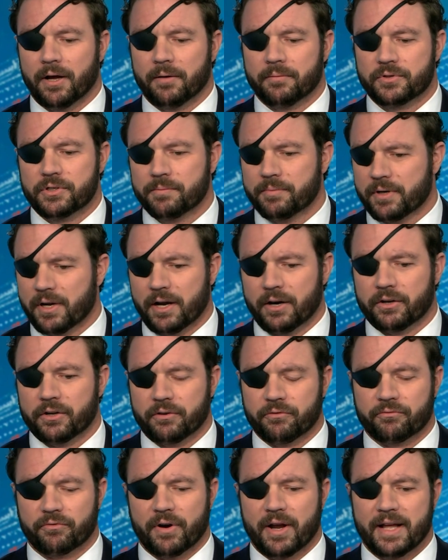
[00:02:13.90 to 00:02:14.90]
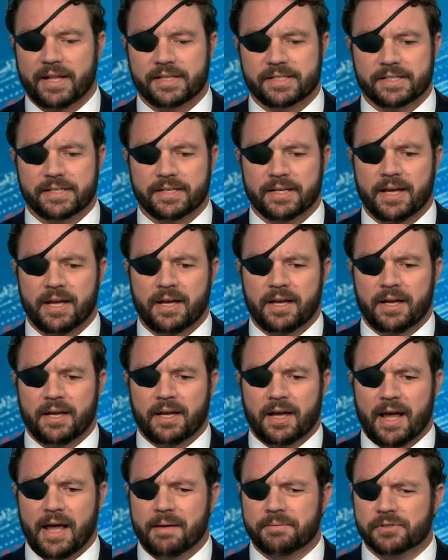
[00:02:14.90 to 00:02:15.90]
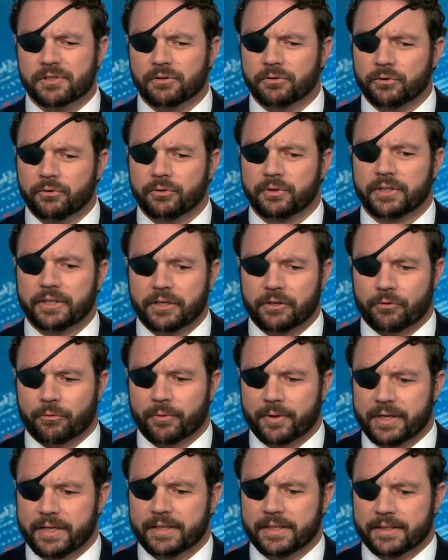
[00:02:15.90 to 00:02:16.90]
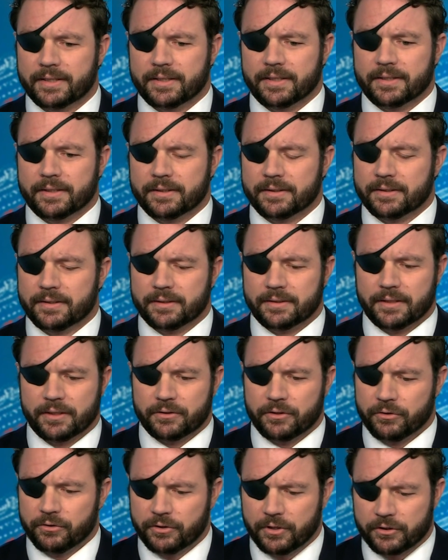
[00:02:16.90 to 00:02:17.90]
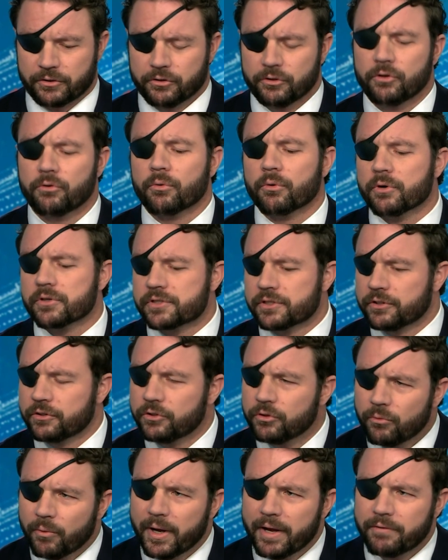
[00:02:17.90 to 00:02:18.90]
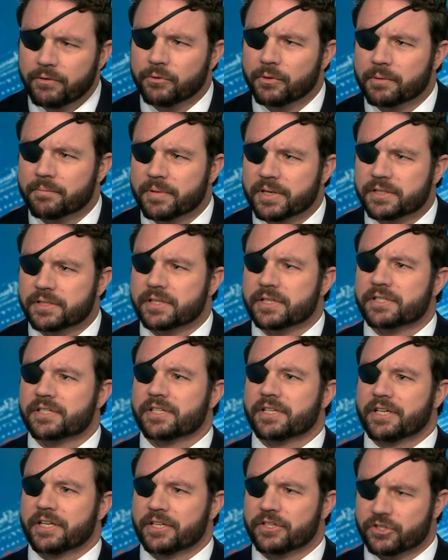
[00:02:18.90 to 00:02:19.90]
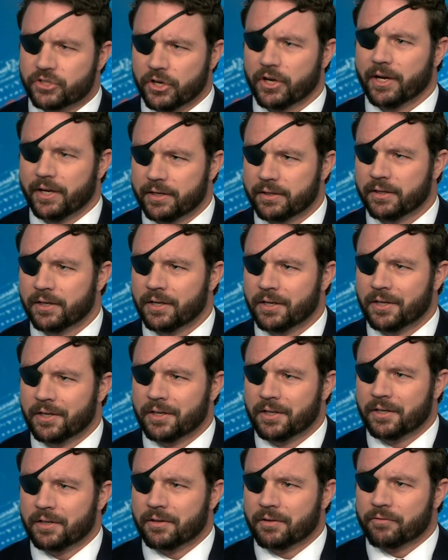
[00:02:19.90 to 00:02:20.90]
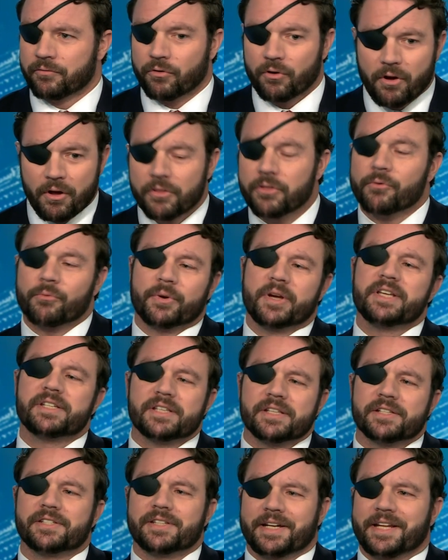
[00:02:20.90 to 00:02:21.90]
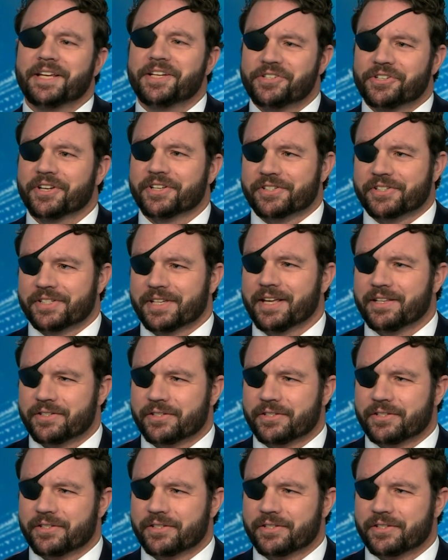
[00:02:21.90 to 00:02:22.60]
Chip and I are good friends, and I absolutely agree that the new rules and the new way of doing business is good. For all the reasons that he just said.